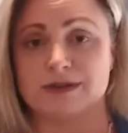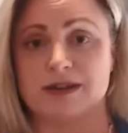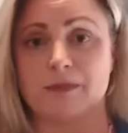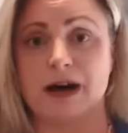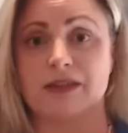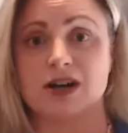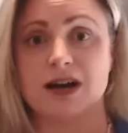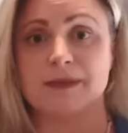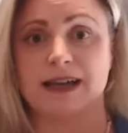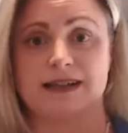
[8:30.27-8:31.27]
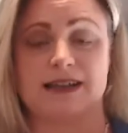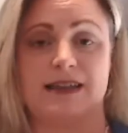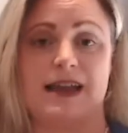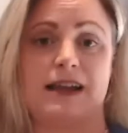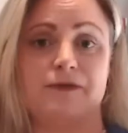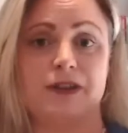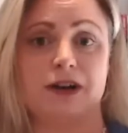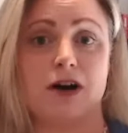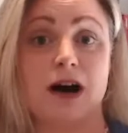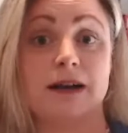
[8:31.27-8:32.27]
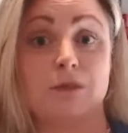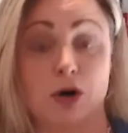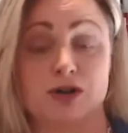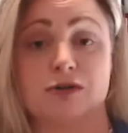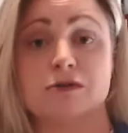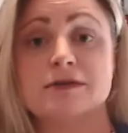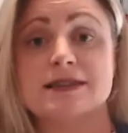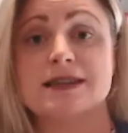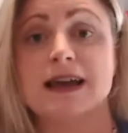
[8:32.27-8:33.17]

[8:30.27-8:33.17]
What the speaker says: So by the time they get to the end of the 9 modules,